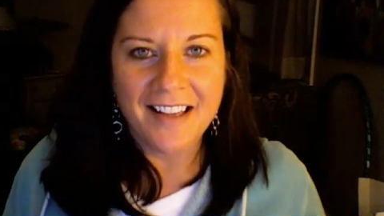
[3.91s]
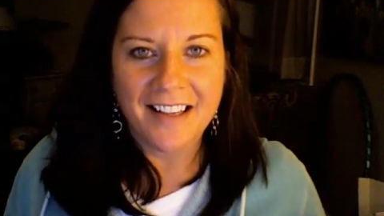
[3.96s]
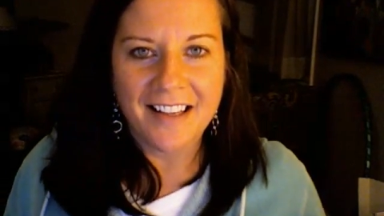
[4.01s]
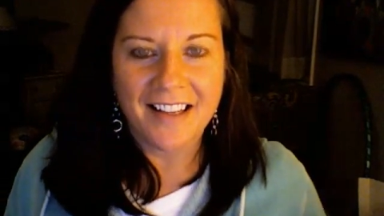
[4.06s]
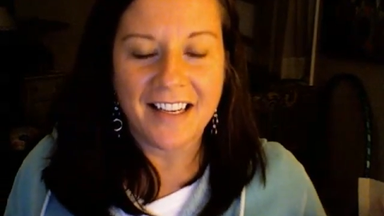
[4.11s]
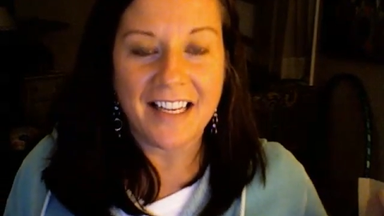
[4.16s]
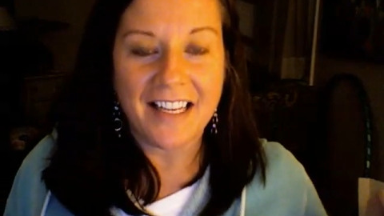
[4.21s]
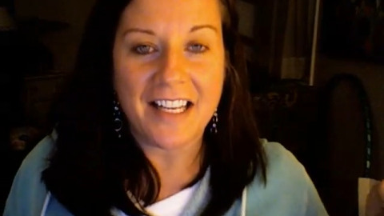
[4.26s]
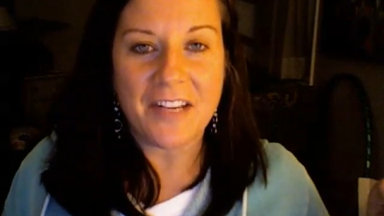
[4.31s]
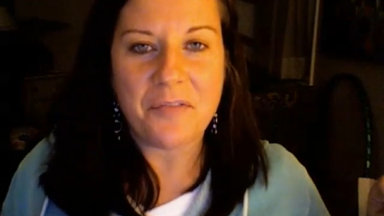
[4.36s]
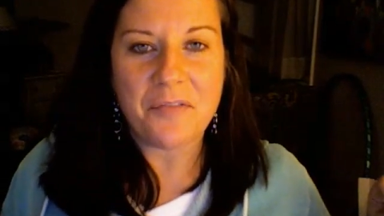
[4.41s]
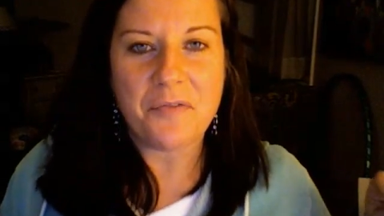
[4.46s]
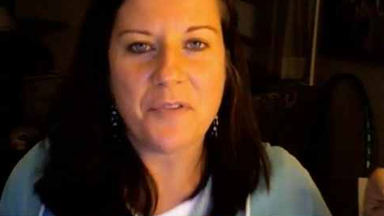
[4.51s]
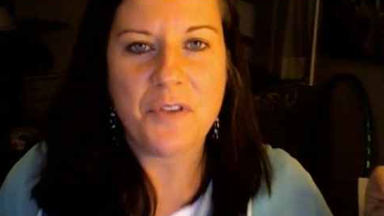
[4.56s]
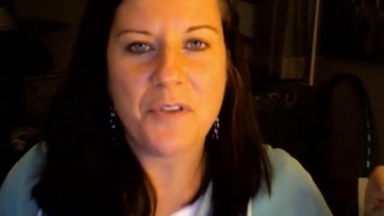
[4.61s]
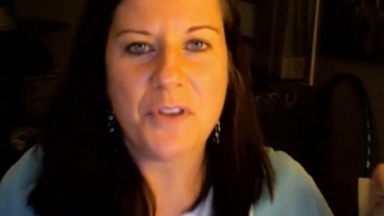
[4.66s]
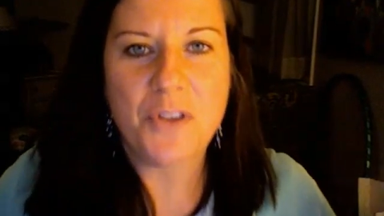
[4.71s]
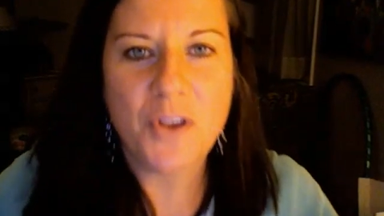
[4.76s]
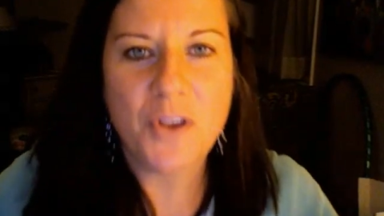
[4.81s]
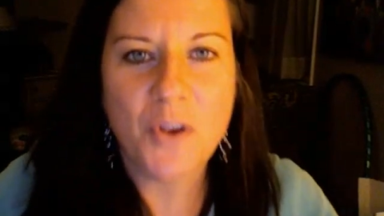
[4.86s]
going to give
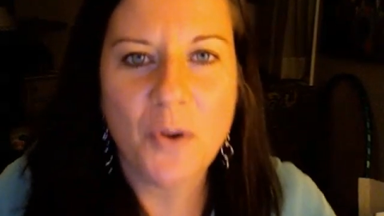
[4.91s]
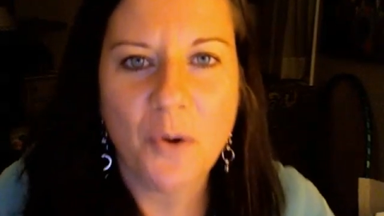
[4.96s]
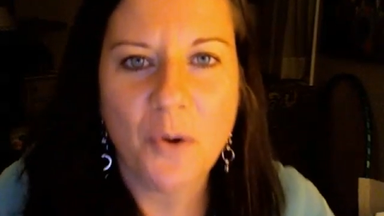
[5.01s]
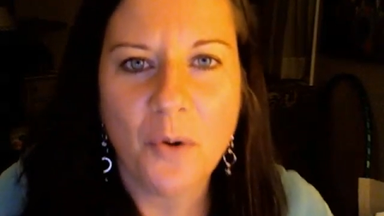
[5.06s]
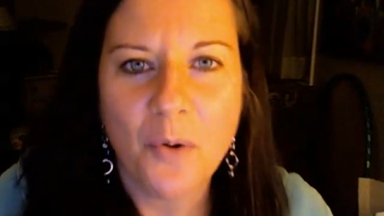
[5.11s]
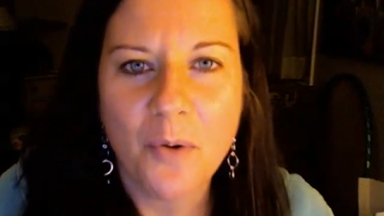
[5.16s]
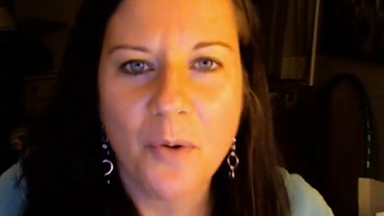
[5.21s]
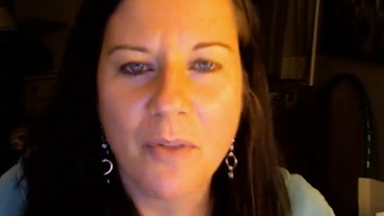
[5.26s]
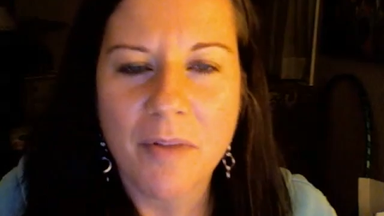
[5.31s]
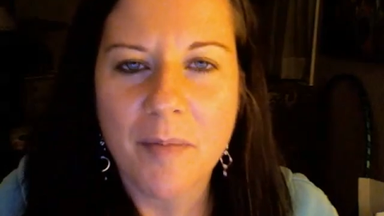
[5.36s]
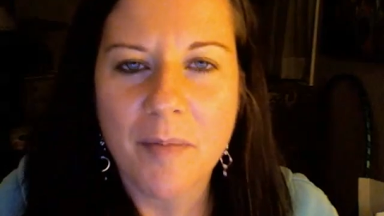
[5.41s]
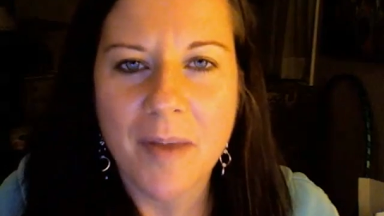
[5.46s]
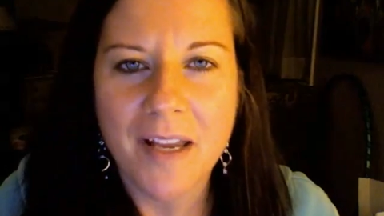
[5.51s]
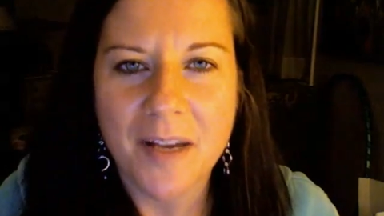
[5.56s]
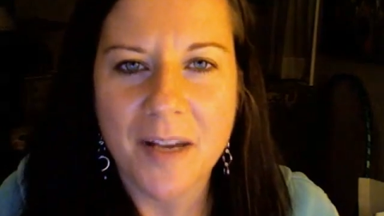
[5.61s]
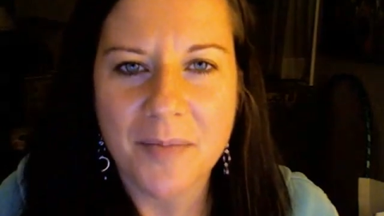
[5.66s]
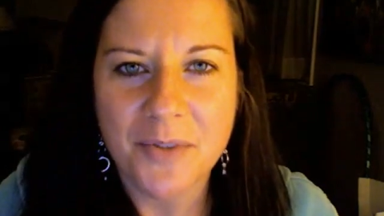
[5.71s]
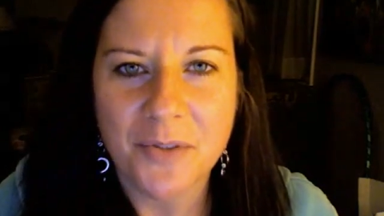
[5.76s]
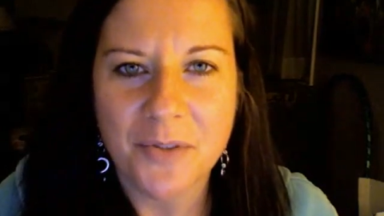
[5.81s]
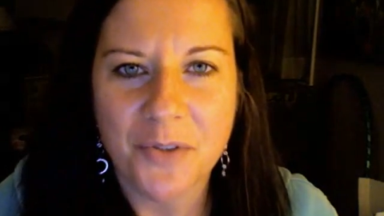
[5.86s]
you the
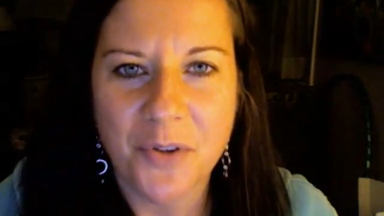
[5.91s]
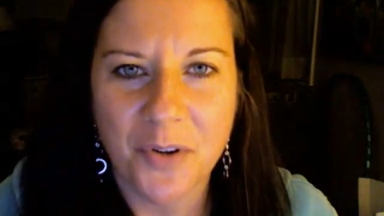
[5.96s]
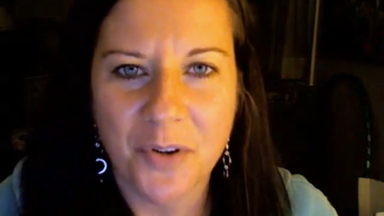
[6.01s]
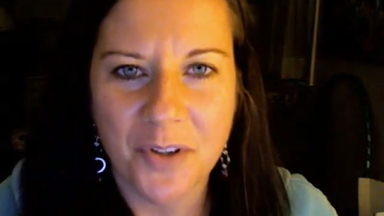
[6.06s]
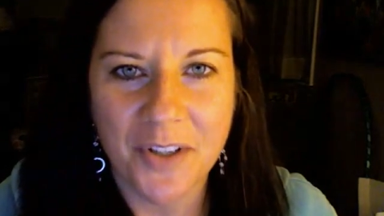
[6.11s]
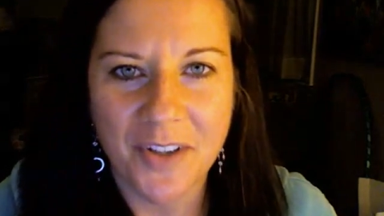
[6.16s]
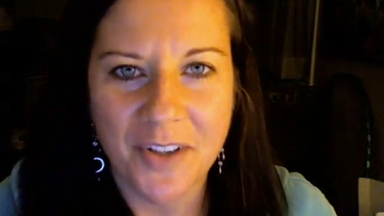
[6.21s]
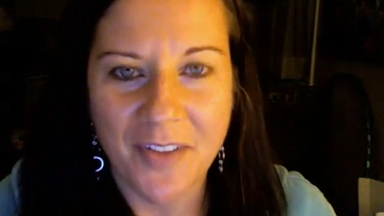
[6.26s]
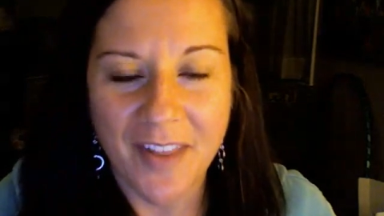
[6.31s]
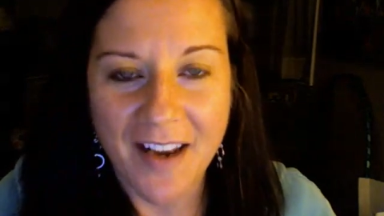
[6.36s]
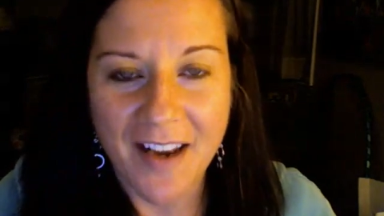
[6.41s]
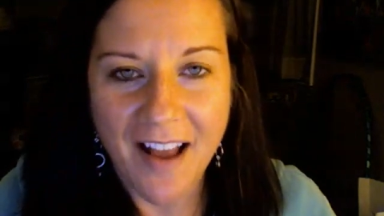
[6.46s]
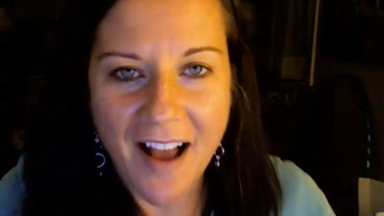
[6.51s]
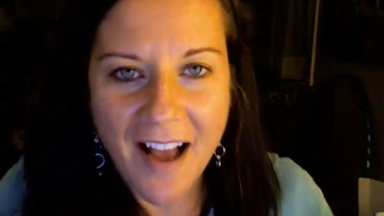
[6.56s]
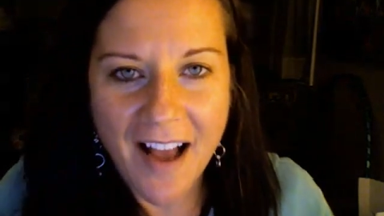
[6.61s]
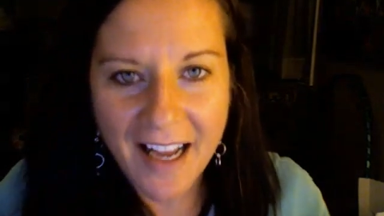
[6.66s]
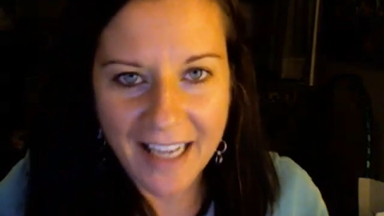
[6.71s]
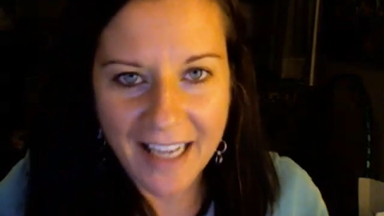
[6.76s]
makeup tutorial that I